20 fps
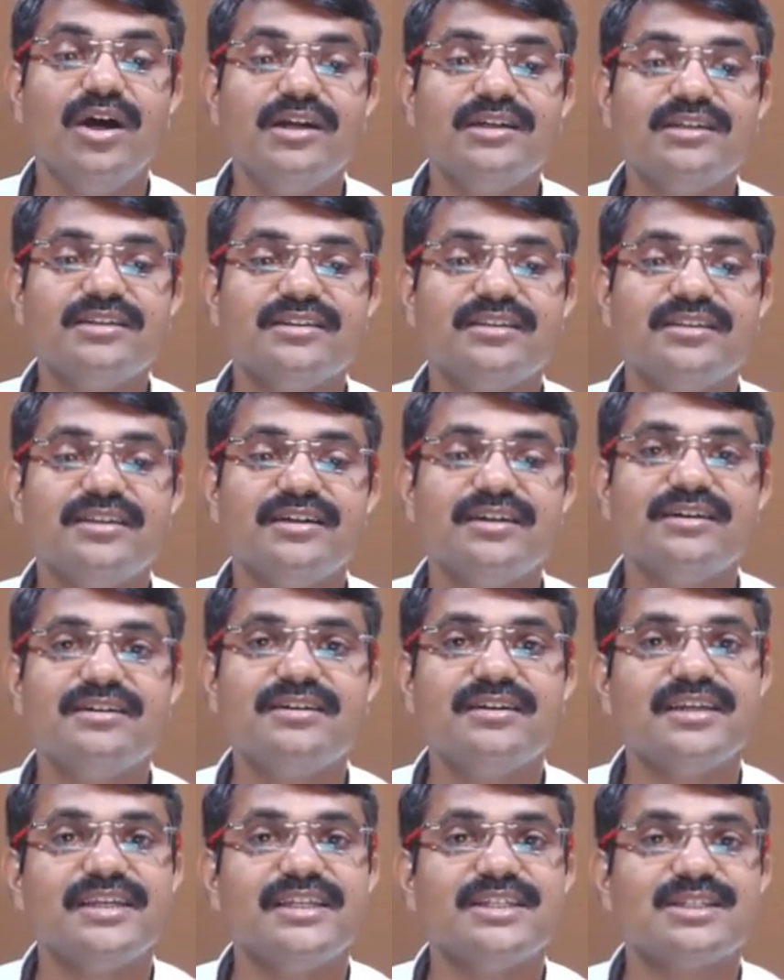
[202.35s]
but
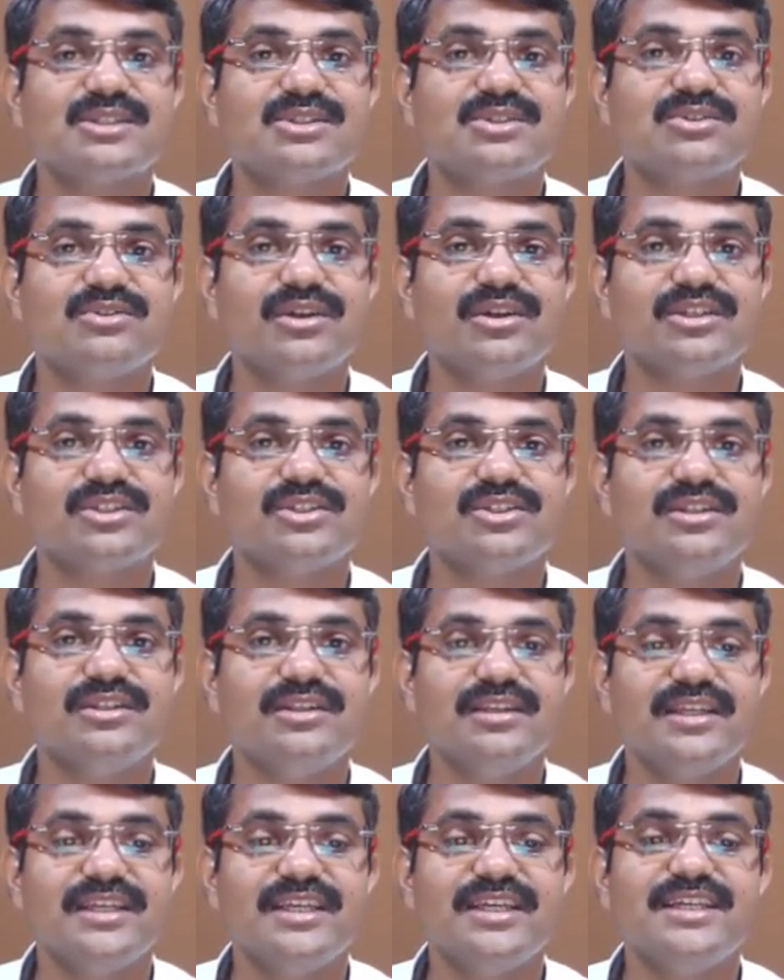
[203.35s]
the
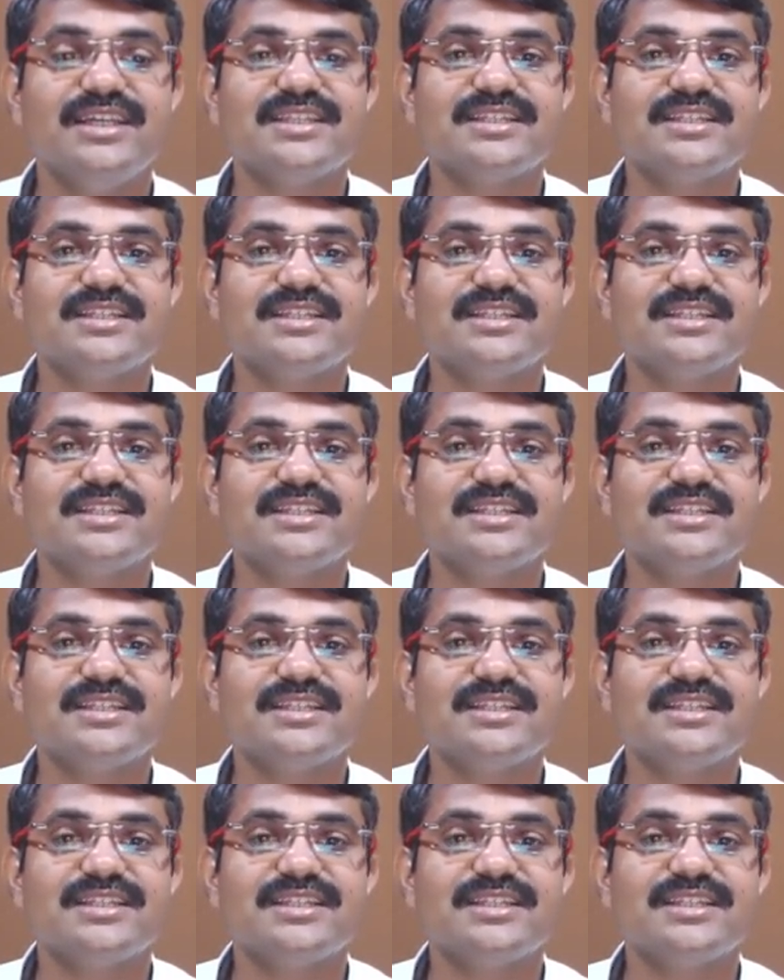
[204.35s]
instruction